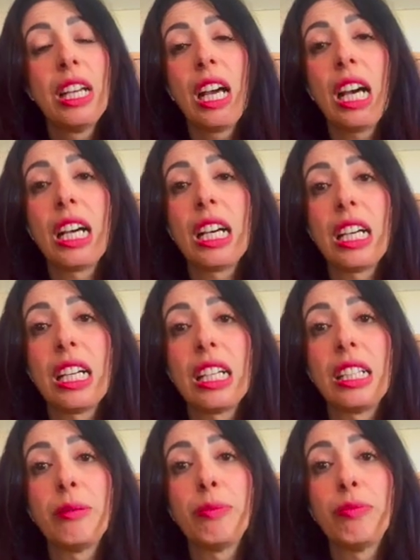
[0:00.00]

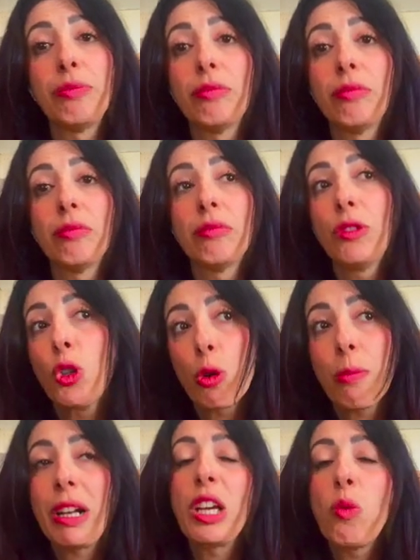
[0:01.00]

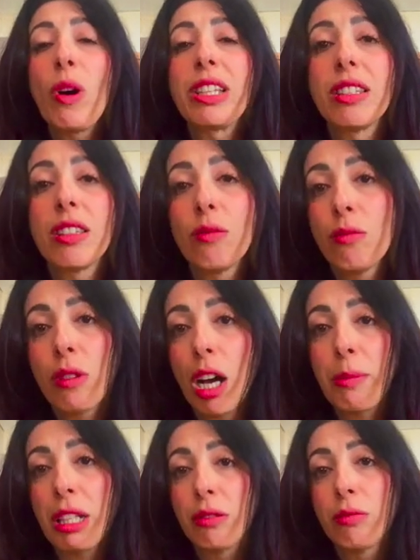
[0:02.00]
Normally
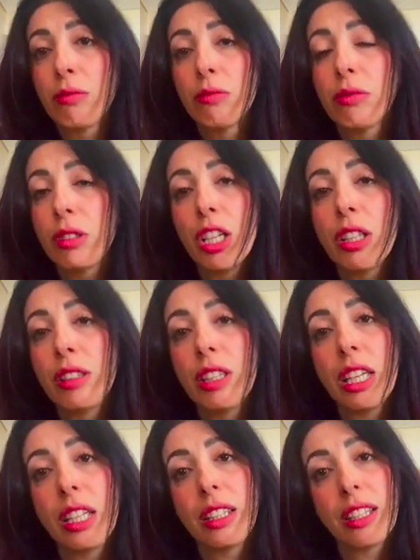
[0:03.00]

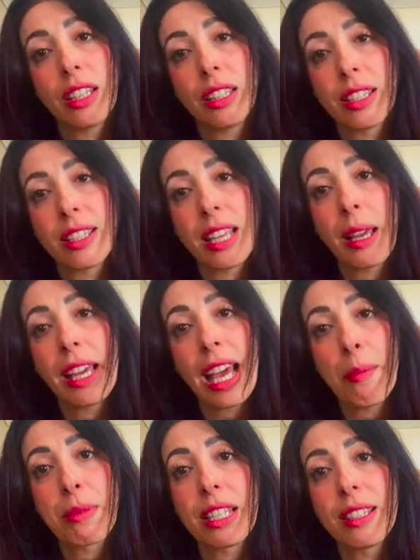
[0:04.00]
the same
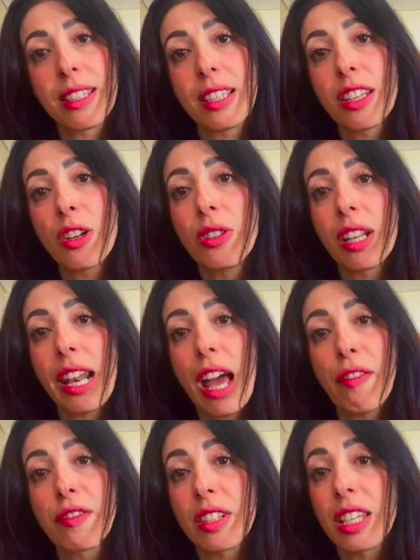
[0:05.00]
captain sitting on the
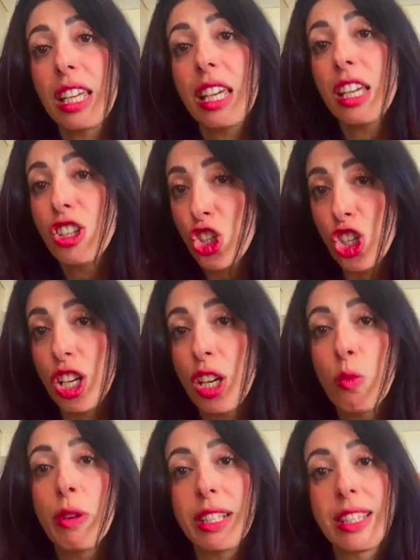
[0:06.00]
left, she
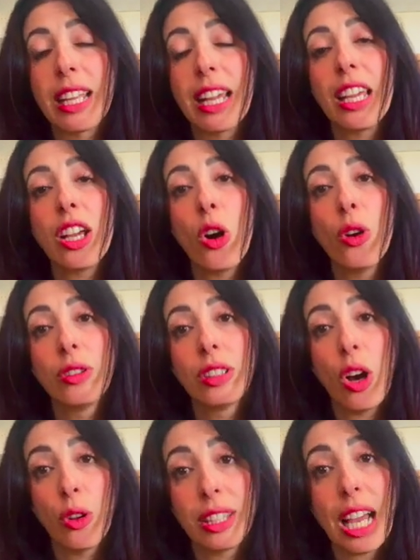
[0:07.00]
will stay
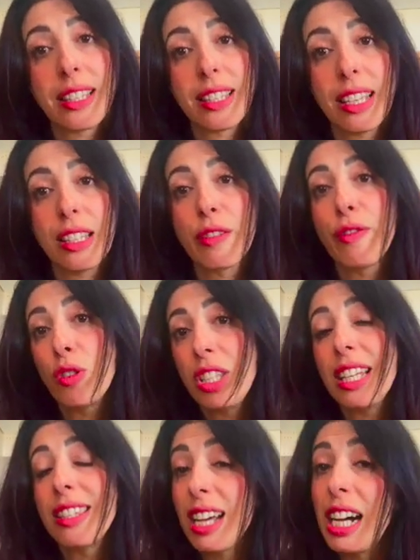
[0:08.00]
on that seat for the
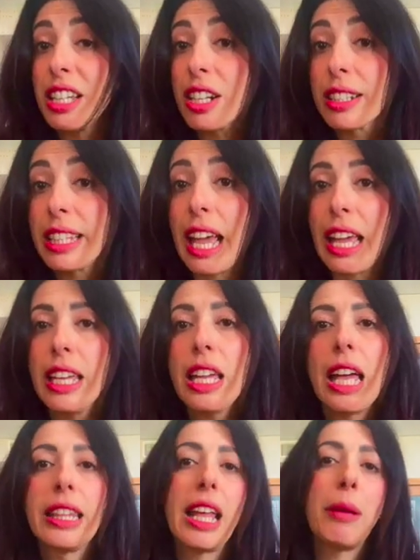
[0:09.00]
entire day,
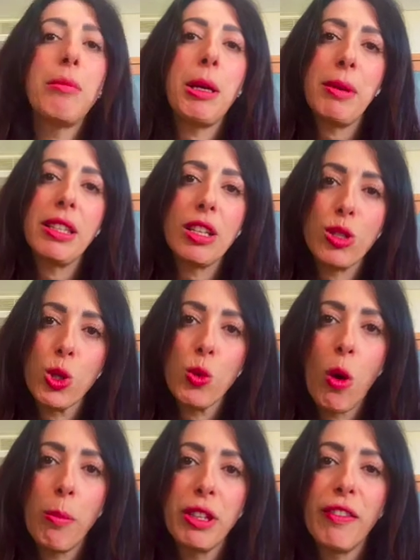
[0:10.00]
and then maybe they
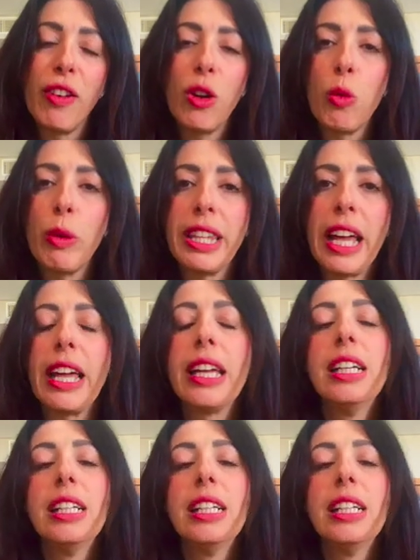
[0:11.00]
swap the following day.